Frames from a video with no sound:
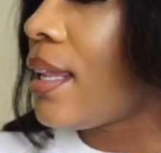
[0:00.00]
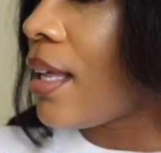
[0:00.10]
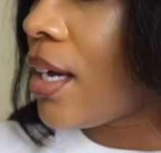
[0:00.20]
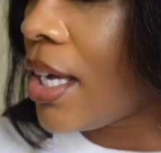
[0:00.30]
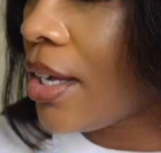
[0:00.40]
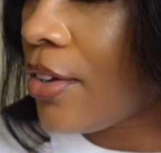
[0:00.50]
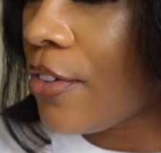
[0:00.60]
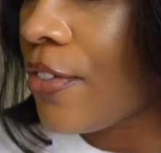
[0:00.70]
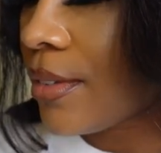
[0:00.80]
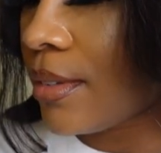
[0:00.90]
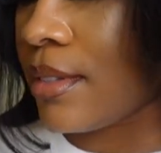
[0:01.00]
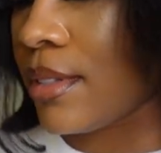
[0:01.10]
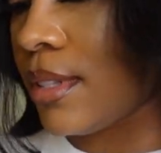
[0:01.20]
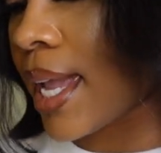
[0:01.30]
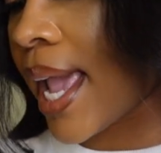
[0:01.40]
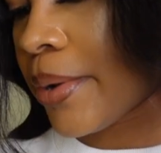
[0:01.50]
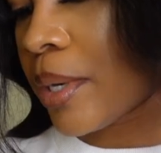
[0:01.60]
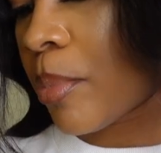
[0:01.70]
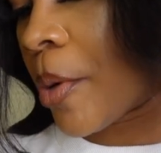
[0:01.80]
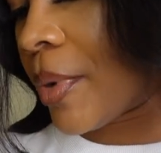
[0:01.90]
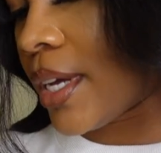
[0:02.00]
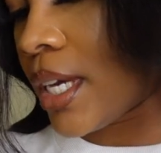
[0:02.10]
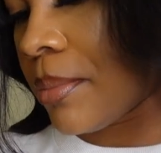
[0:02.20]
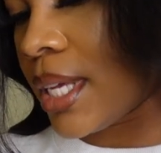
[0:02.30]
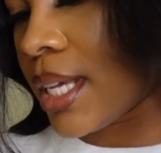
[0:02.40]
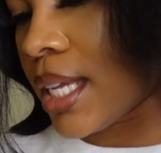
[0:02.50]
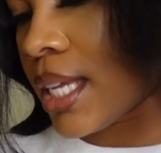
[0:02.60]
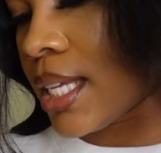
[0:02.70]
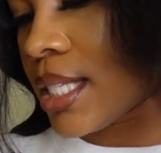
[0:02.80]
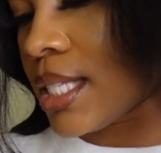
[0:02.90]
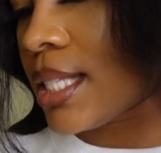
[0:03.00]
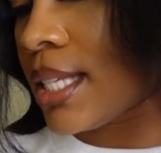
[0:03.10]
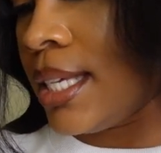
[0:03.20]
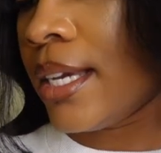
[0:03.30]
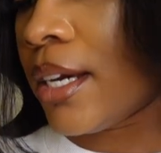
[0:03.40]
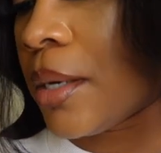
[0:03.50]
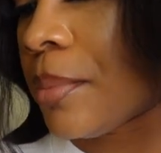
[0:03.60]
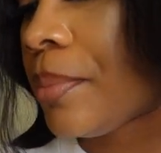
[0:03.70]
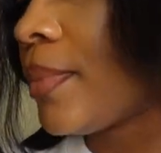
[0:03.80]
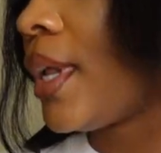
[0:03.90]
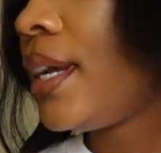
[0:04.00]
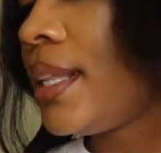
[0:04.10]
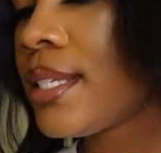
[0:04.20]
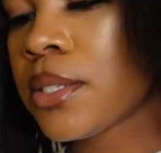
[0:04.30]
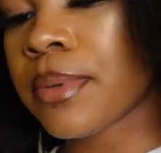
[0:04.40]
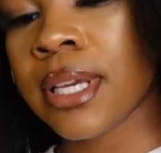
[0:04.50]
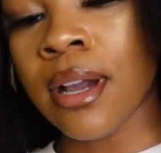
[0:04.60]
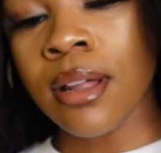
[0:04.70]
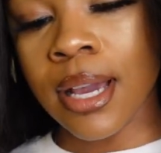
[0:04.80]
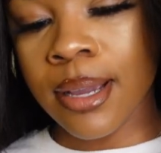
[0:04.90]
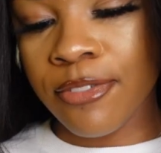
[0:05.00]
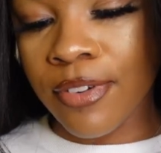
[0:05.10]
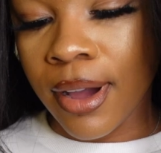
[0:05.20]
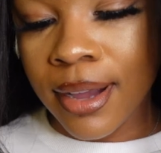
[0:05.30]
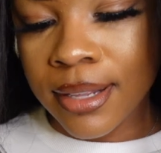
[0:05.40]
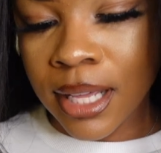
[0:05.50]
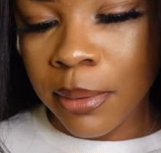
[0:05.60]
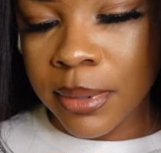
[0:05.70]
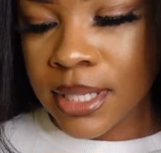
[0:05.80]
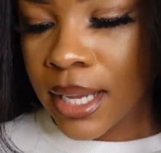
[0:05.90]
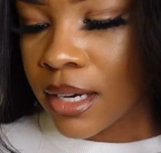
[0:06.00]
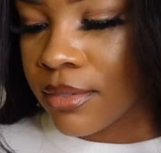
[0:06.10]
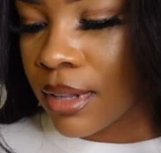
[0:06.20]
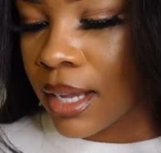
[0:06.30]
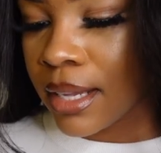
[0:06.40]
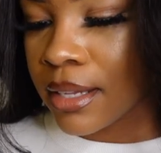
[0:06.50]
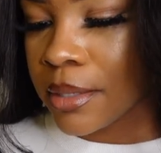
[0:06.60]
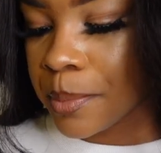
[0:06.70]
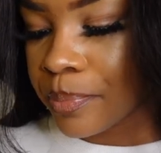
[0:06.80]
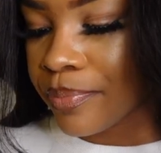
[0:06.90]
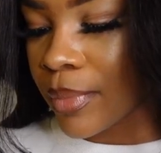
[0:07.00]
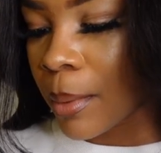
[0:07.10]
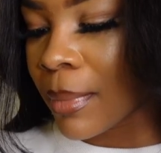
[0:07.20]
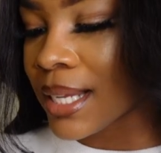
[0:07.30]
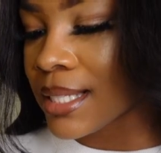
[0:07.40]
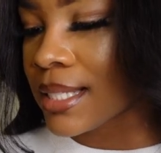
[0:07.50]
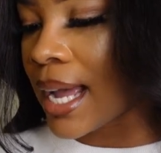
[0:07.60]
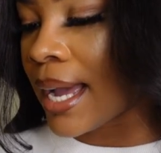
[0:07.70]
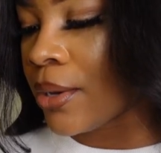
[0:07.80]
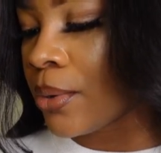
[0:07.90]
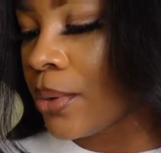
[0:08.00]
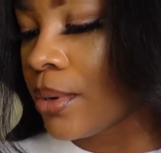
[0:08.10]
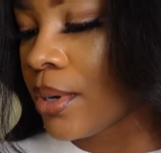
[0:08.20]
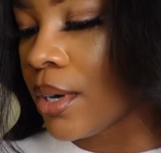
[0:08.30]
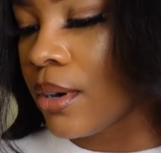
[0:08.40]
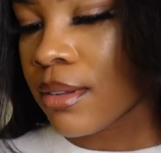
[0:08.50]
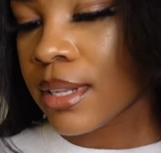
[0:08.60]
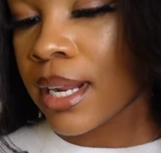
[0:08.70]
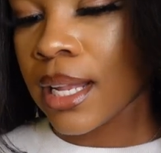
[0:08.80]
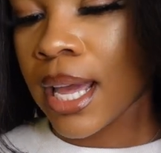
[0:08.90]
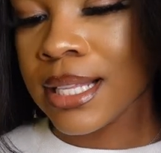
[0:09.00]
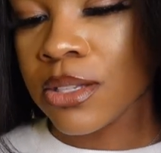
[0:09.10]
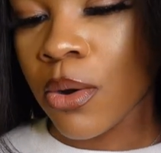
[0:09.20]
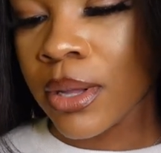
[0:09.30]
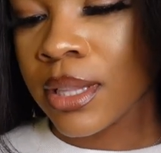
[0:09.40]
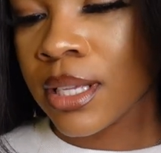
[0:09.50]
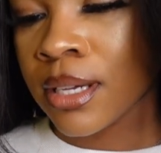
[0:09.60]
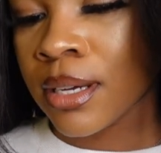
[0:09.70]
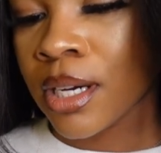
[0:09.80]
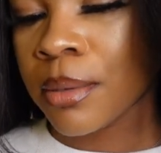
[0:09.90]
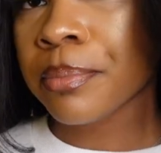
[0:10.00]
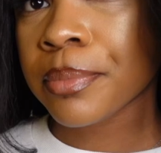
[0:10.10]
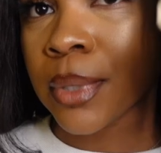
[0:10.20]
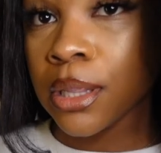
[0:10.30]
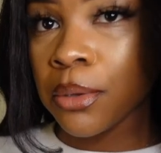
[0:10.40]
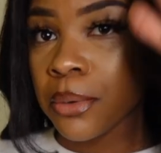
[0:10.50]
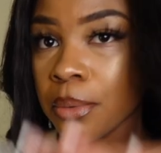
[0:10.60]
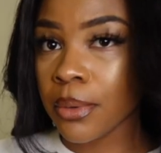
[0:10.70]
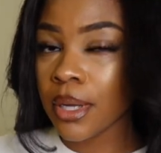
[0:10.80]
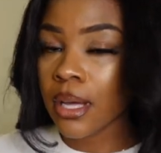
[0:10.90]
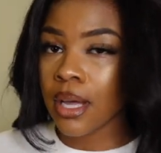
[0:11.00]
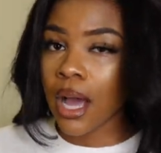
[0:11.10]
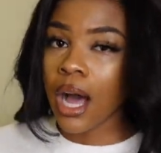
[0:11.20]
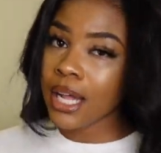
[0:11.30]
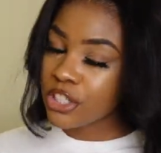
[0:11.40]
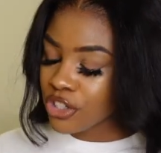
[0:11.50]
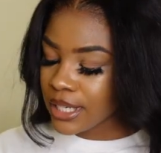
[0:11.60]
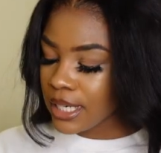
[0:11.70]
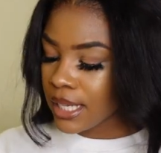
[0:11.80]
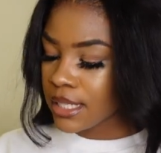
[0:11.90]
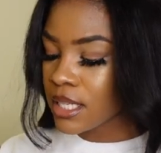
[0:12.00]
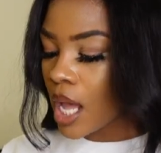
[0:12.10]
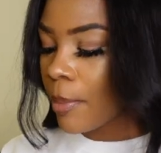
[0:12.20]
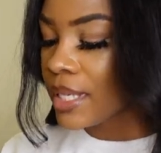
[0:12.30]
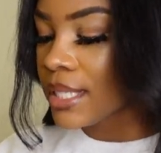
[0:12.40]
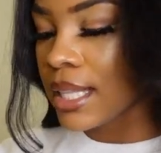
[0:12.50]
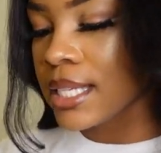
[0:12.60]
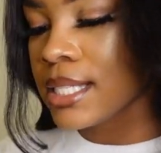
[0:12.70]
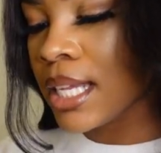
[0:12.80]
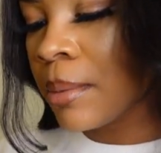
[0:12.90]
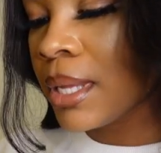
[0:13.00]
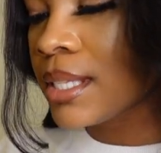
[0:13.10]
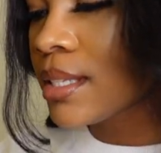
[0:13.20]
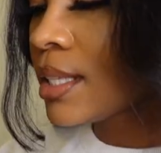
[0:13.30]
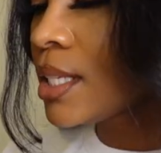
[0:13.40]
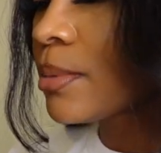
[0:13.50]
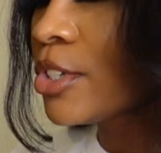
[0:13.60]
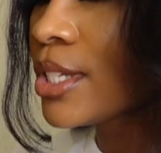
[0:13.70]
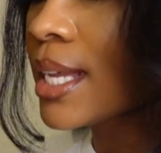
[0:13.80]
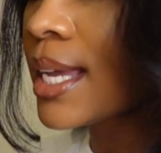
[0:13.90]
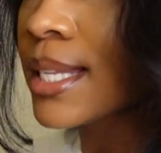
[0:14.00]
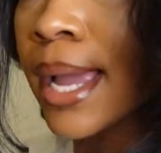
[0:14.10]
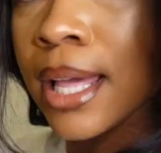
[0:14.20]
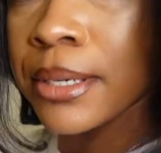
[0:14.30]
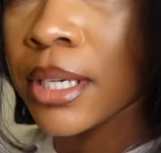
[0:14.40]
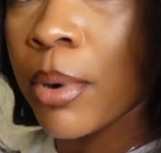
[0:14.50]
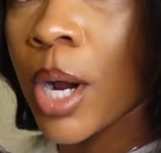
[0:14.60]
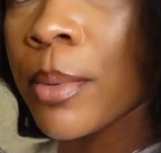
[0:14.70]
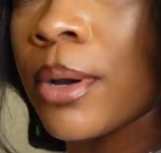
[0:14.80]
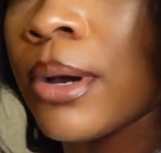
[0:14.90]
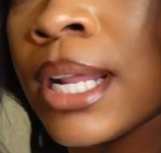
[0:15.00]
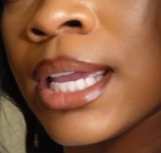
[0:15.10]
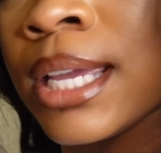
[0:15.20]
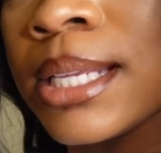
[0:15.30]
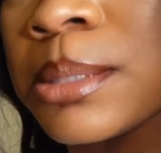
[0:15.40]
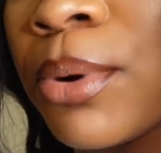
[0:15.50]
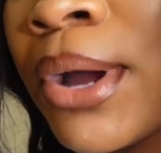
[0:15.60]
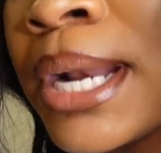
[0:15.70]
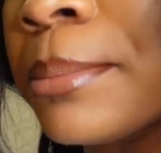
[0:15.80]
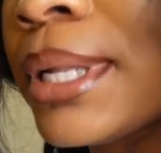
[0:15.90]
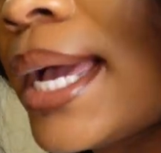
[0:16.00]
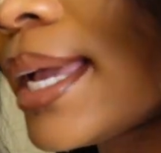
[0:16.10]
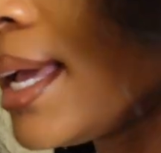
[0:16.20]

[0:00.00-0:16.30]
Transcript: love the gallery department, honey, because yeah, this is really all I could find that was kind of like my style or that I liked on the um, little hot trending topics that they sent me. So this one just has gallery department on it. It is brown and black.